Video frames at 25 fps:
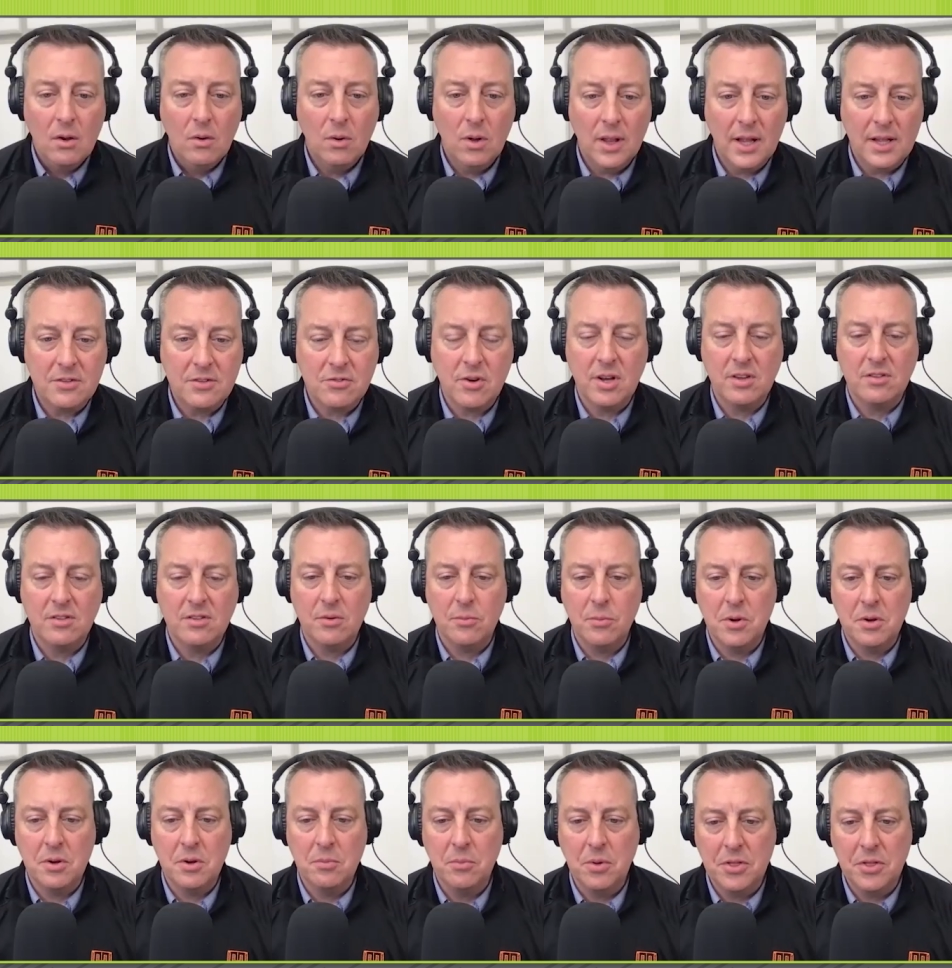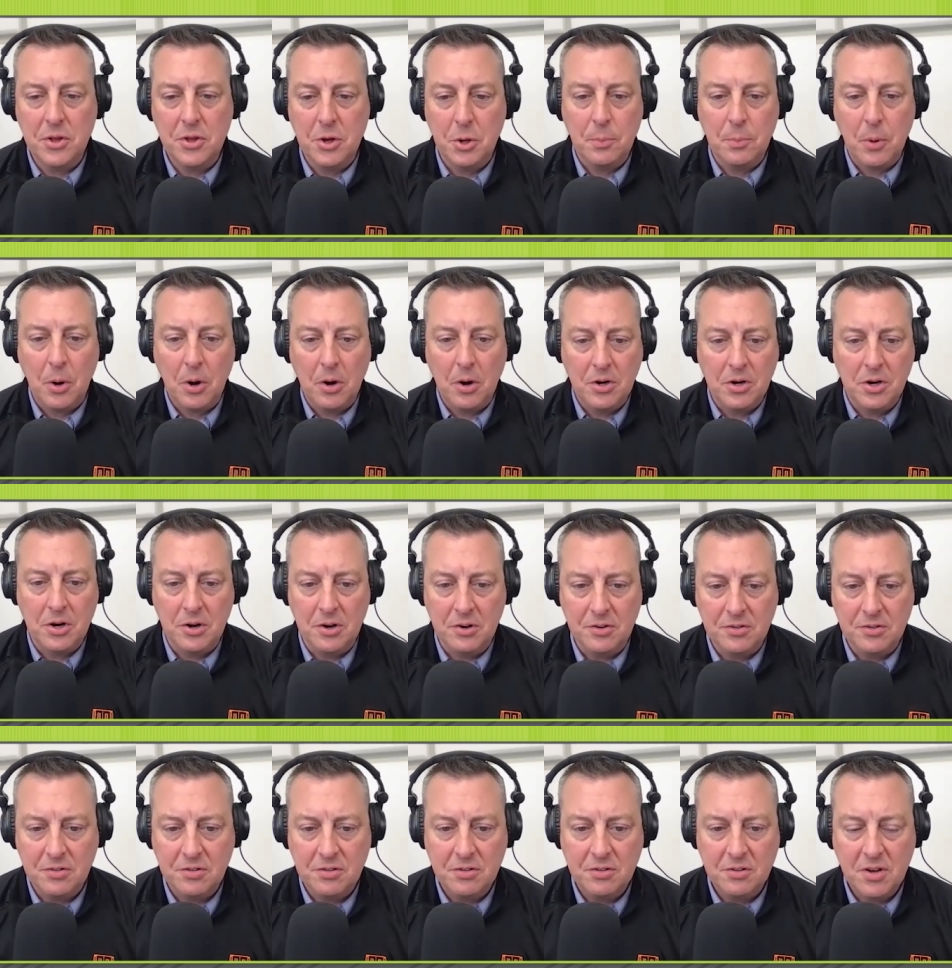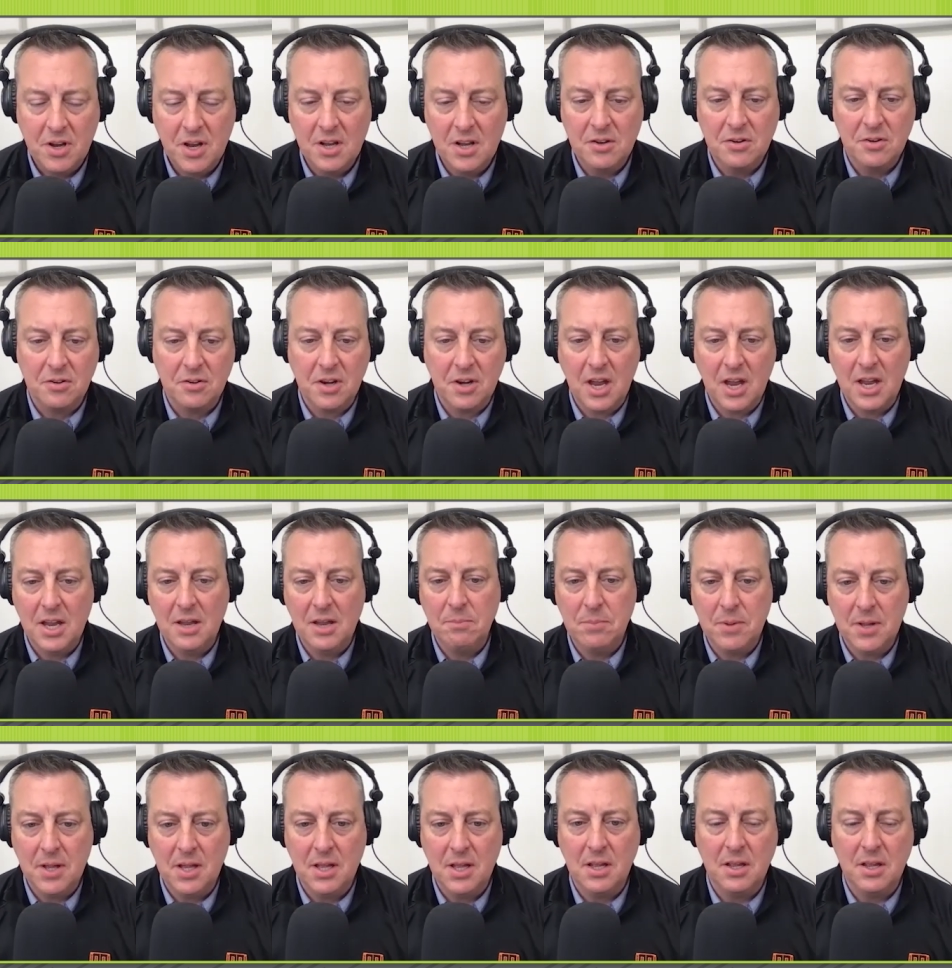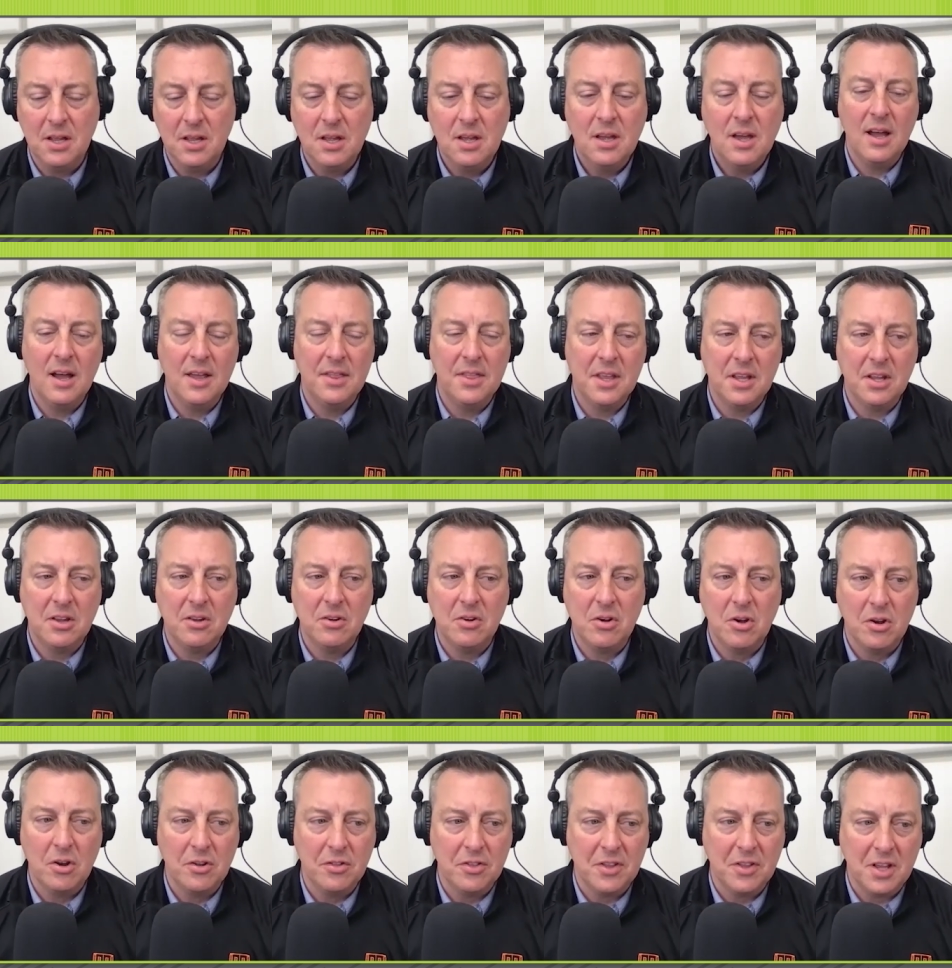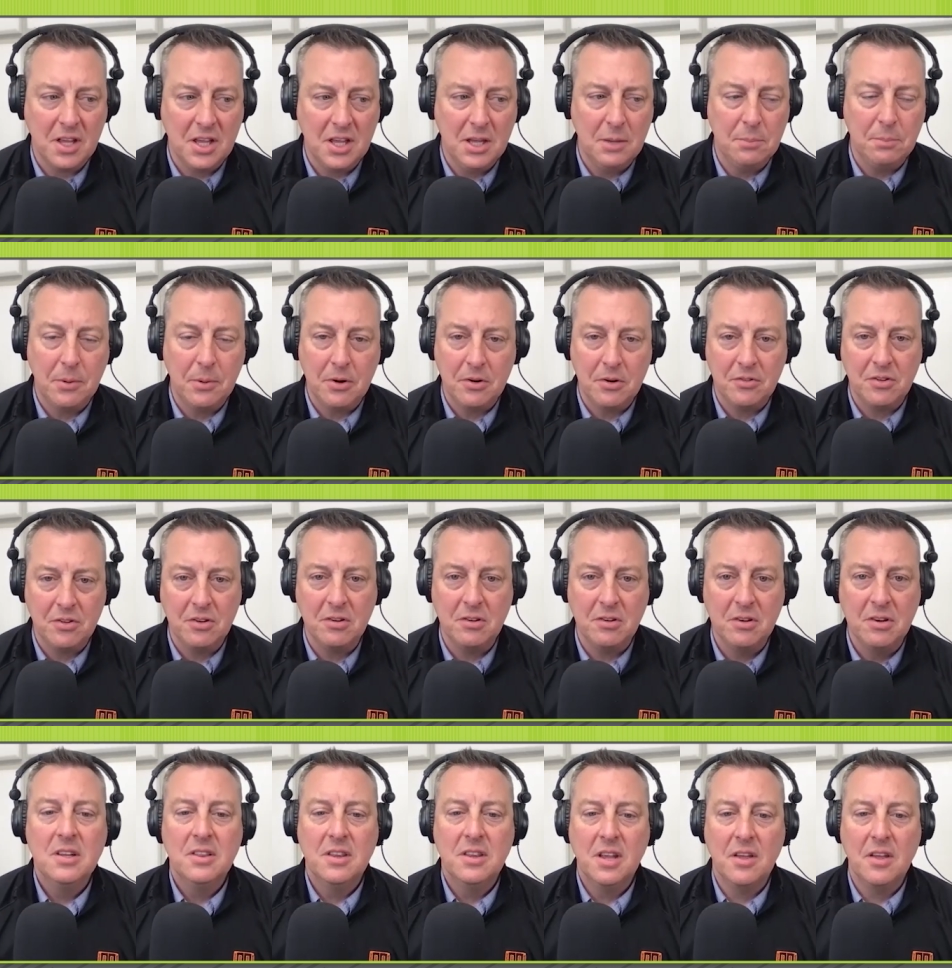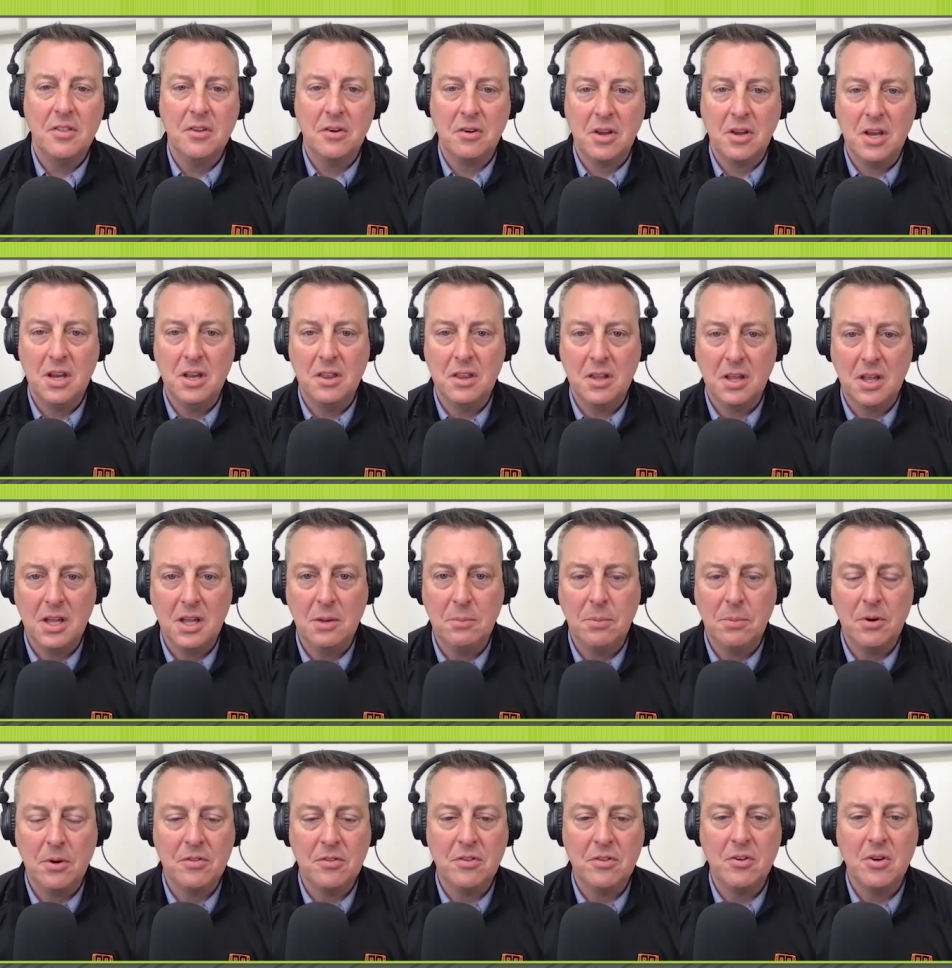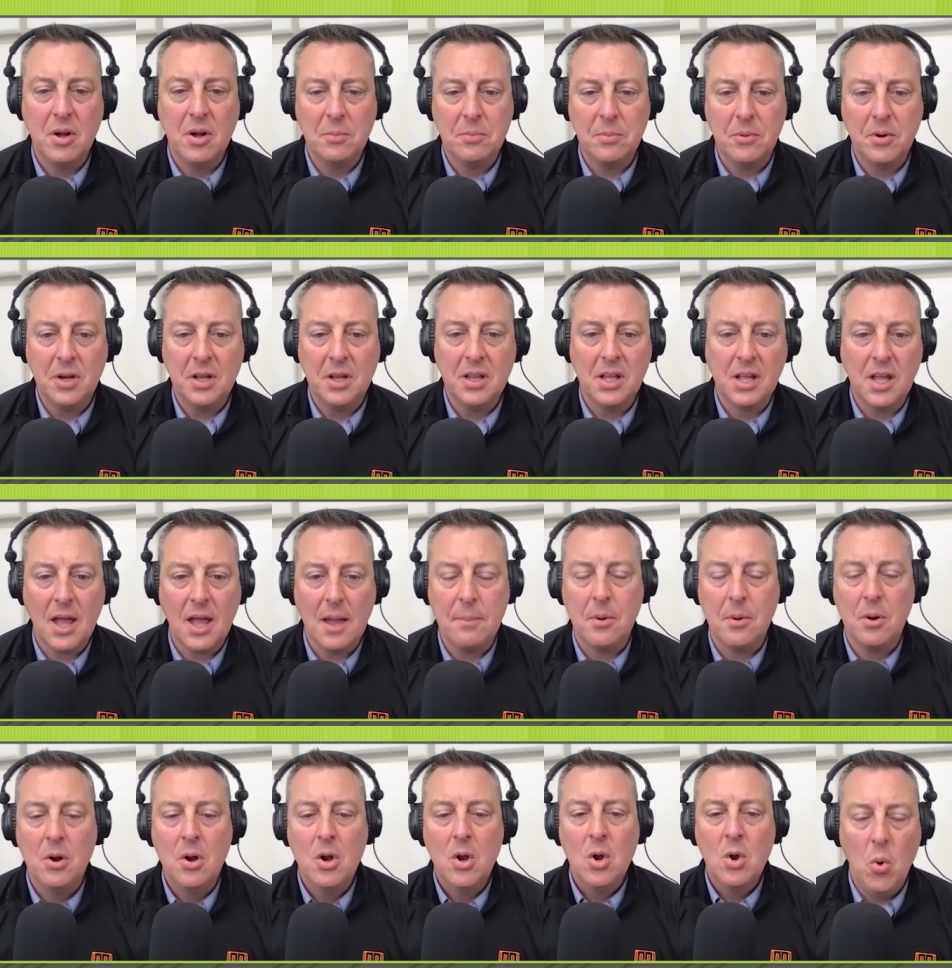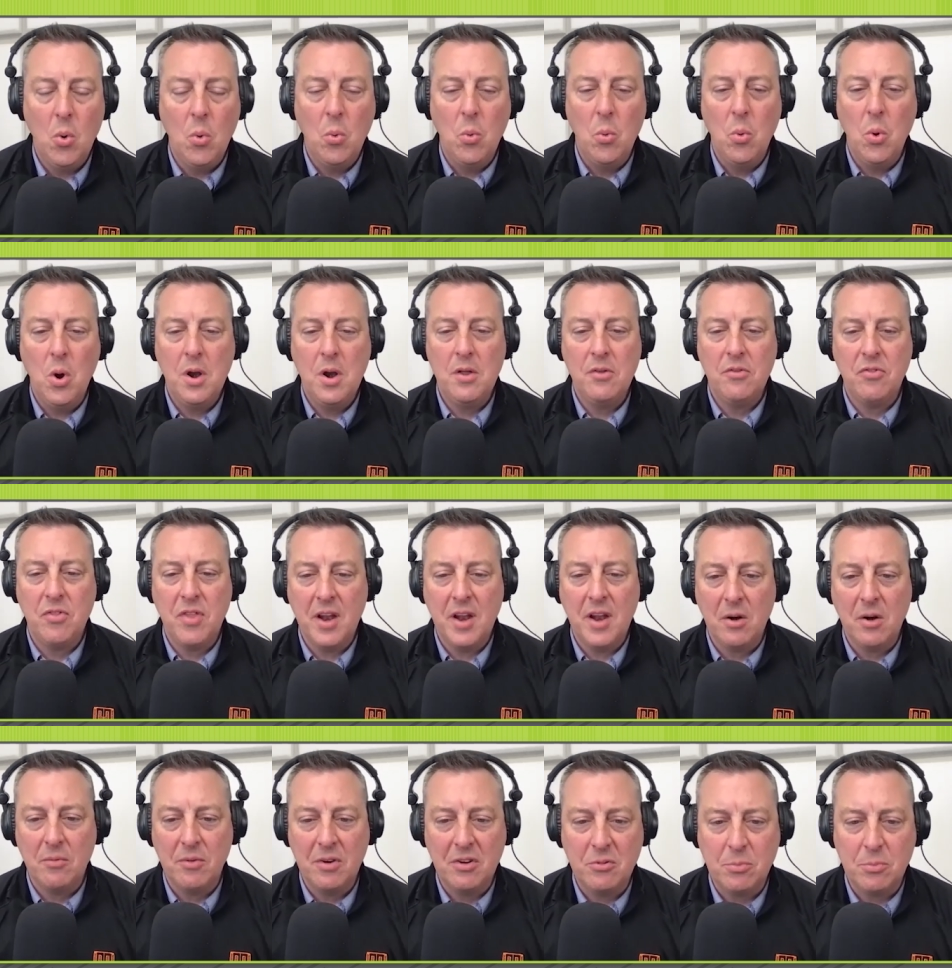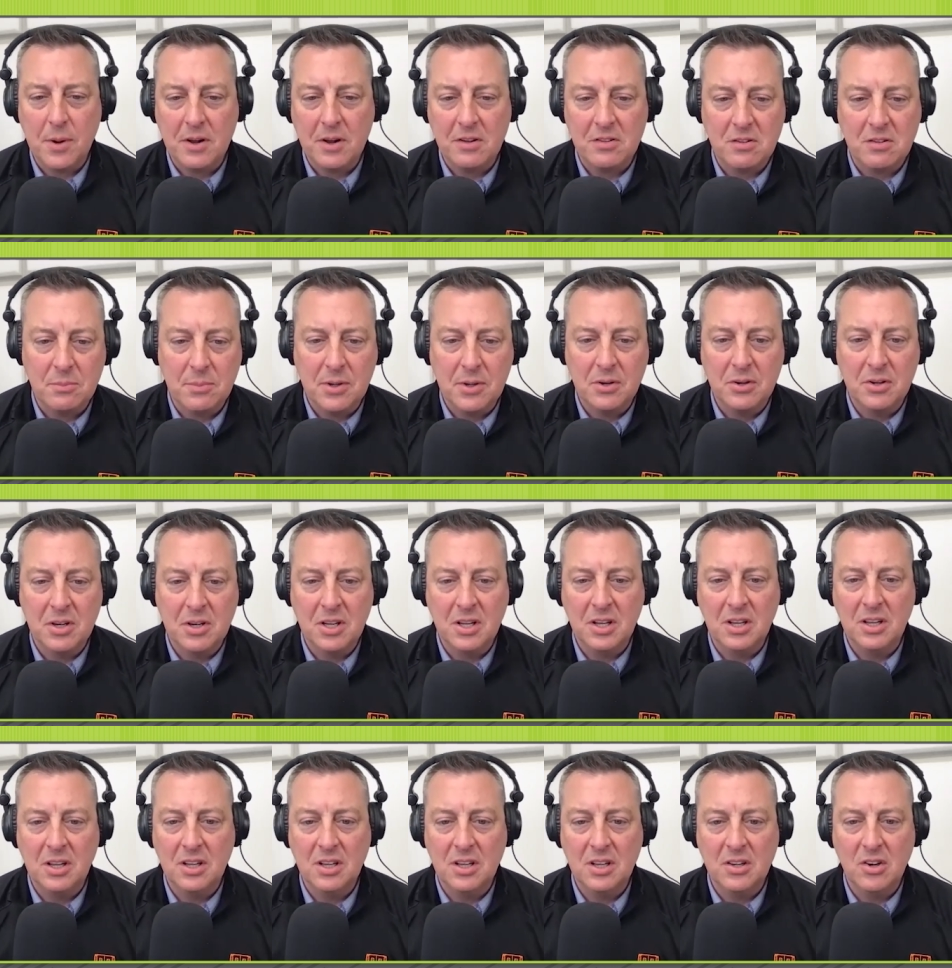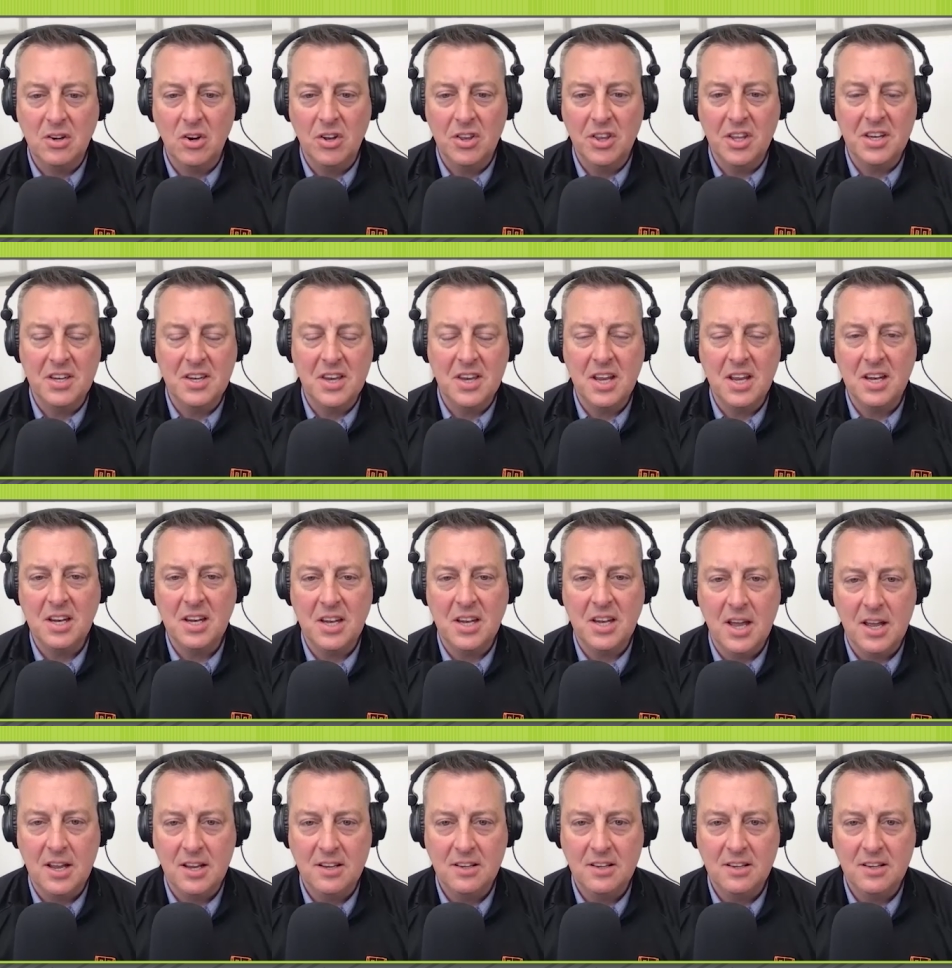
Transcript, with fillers: Well, that's great. So w- with your partners and your K P, I think you called it the key person. The other key, the key person who helped bring in the capital. What is their responsibility on the day to day?